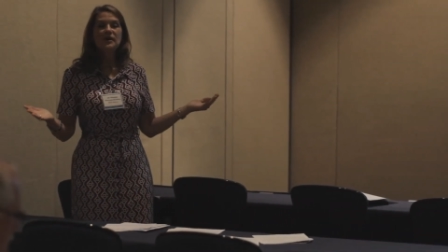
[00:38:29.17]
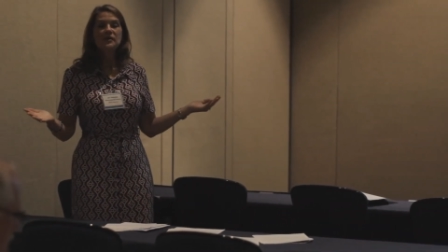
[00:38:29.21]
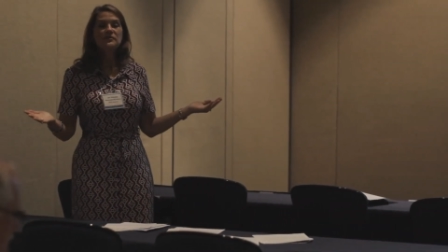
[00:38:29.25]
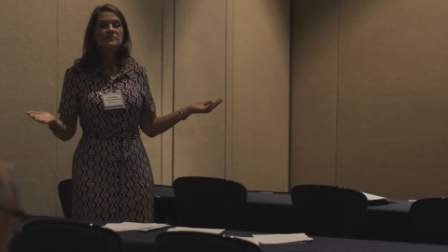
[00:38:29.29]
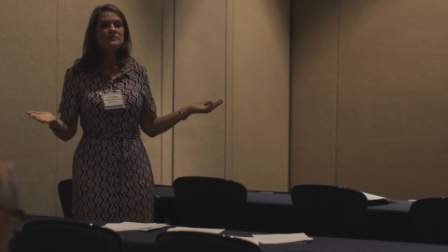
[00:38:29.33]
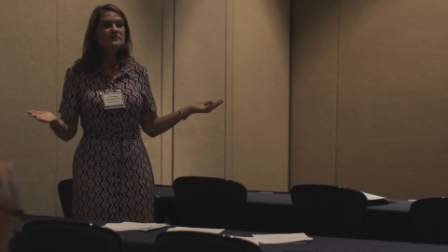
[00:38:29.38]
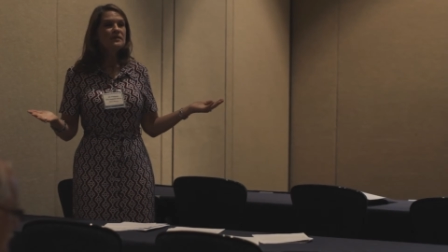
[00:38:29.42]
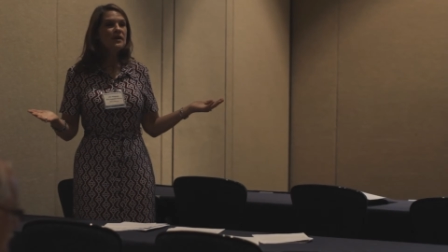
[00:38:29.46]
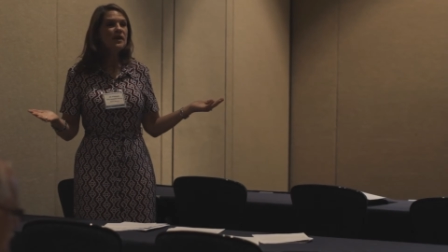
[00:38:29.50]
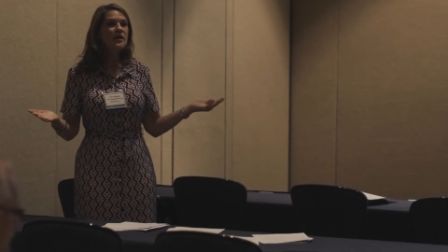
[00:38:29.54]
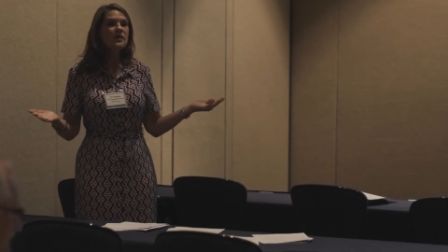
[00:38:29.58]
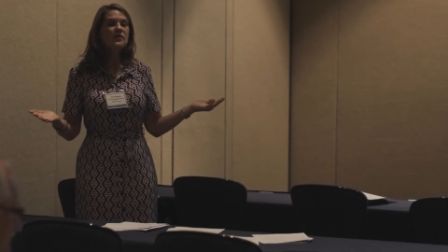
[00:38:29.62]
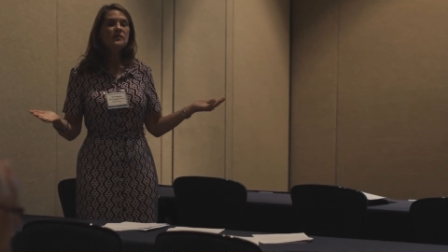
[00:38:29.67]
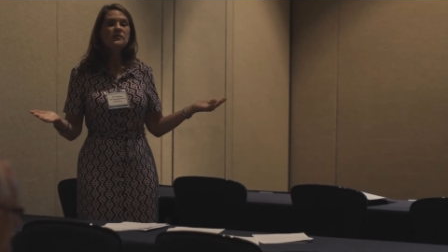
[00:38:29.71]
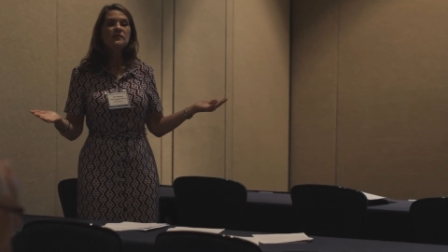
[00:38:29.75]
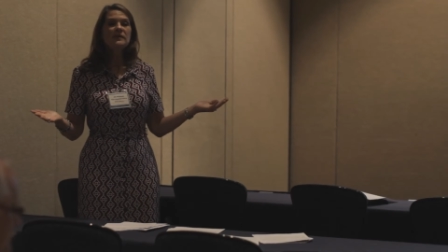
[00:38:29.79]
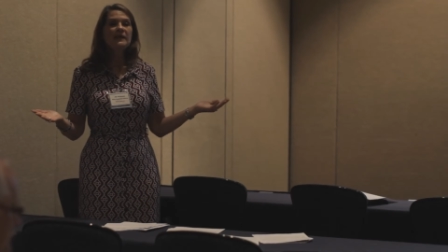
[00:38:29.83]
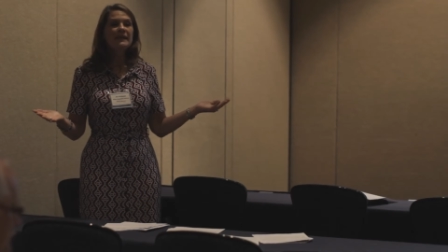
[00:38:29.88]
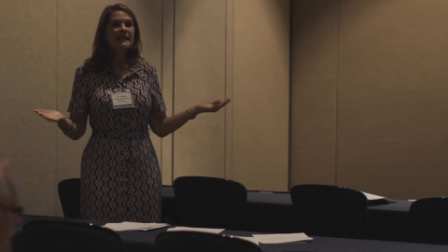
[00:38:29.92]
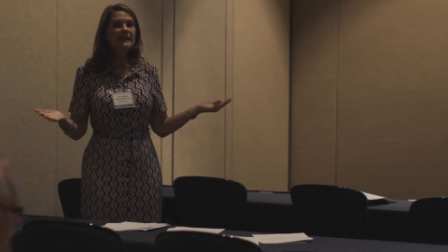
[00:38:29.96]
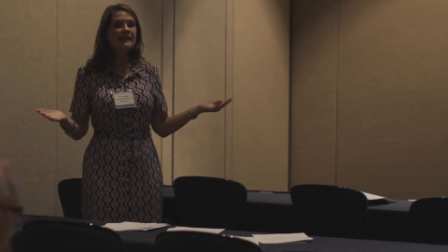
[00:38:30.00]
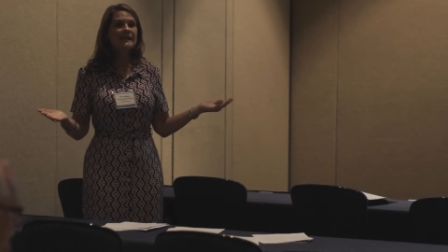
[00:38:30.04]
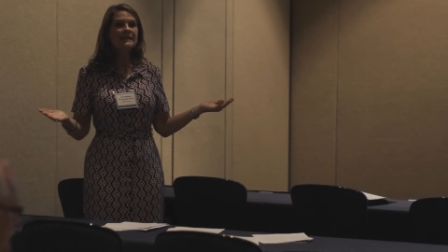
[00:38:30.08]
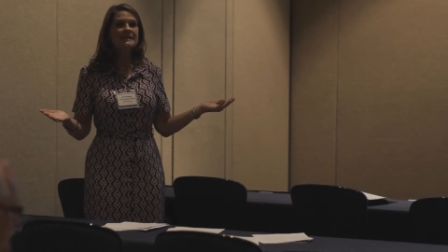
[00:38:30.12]
don't
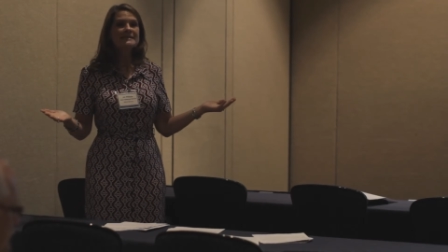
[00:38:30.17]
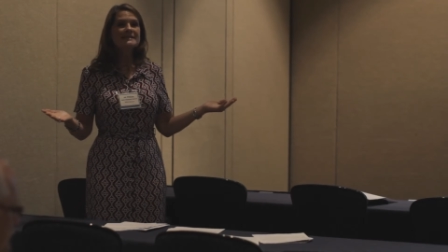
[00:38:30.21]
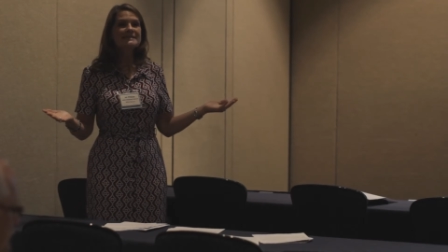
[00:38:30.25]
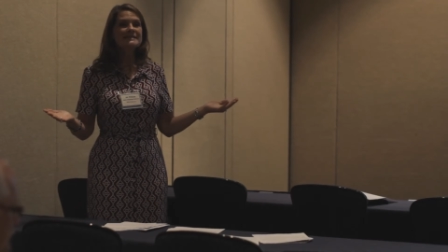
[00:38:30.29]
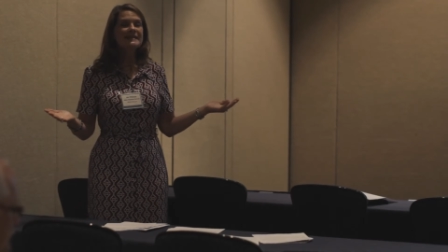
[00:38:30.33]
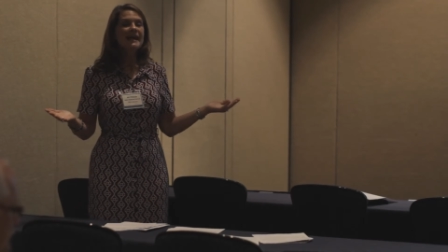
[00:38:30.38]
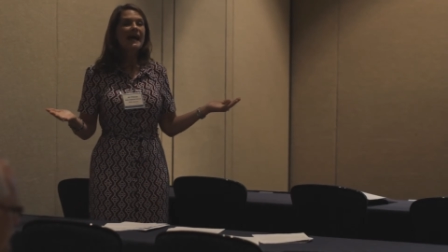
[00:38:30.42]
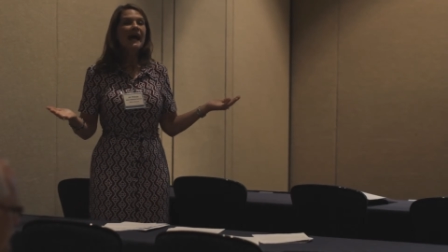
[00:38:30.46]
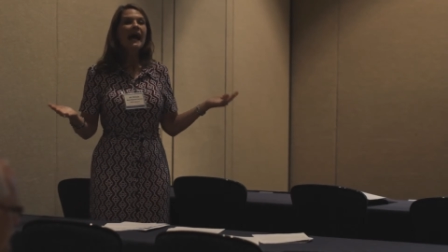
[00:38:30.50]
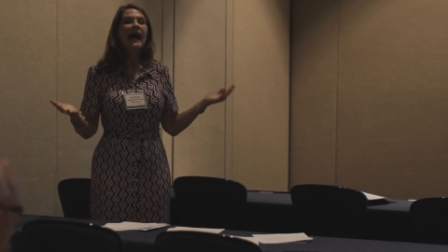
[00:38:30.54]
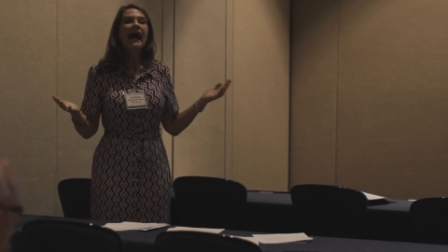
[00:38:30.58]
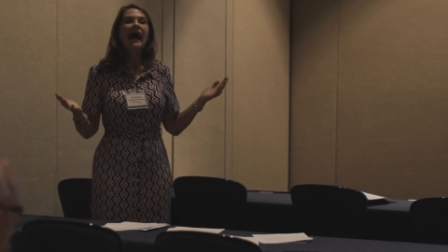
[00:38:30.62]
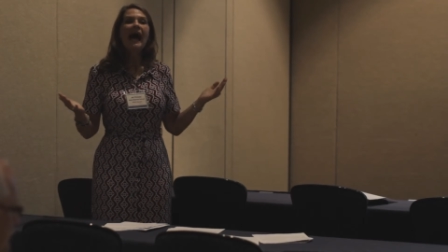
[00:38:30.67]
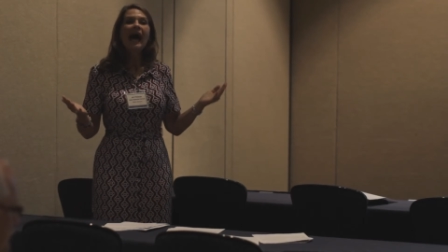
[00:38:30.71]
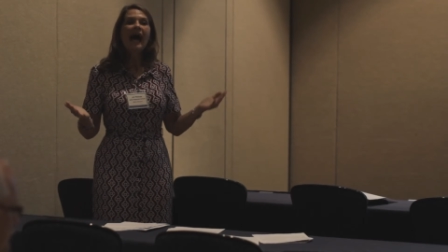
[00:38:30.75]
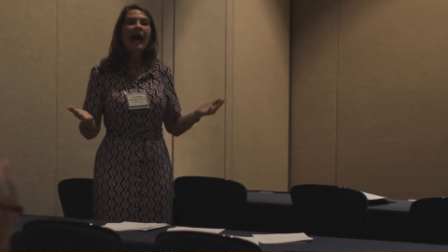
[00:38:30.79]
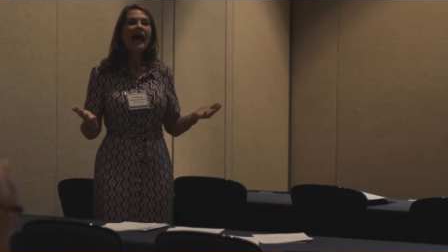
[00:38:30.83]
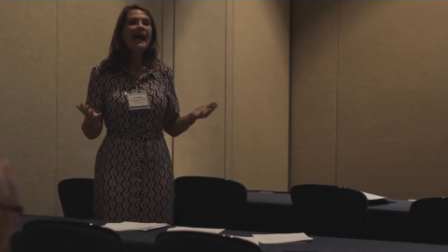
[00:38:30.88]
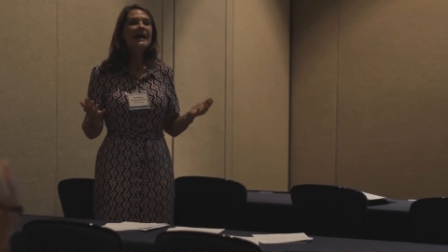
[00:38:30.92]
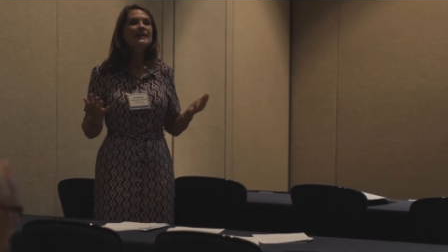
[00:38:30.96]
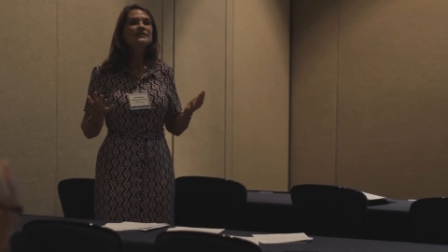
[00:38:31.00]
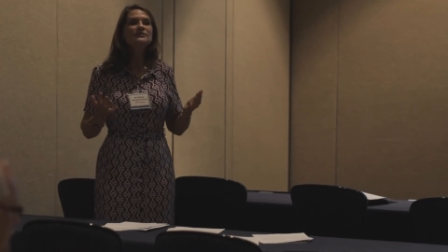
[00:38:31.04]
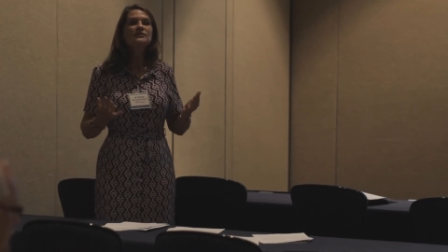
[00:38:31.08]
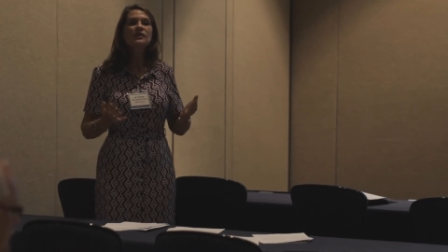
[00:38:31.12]
know is
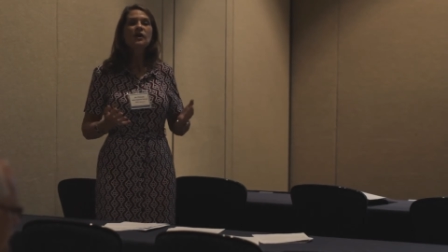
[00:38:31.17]
I